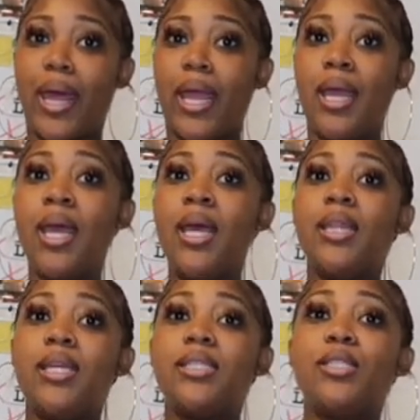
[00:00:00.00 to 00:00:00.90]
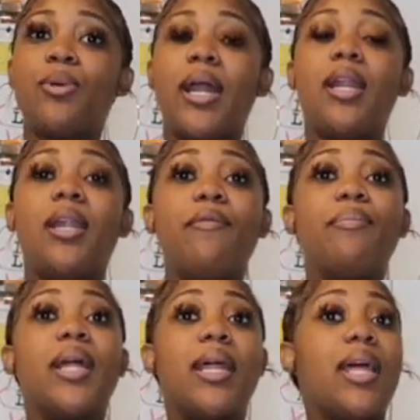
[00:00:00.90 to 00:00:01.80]
Like, this is what I love.
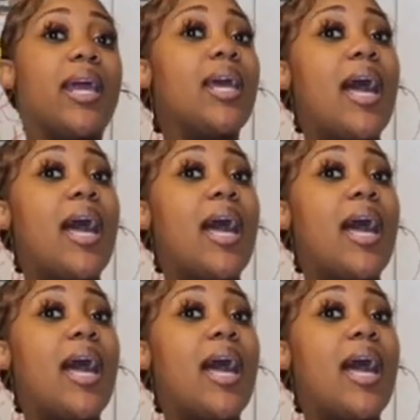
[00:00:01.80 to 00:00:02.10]
Like,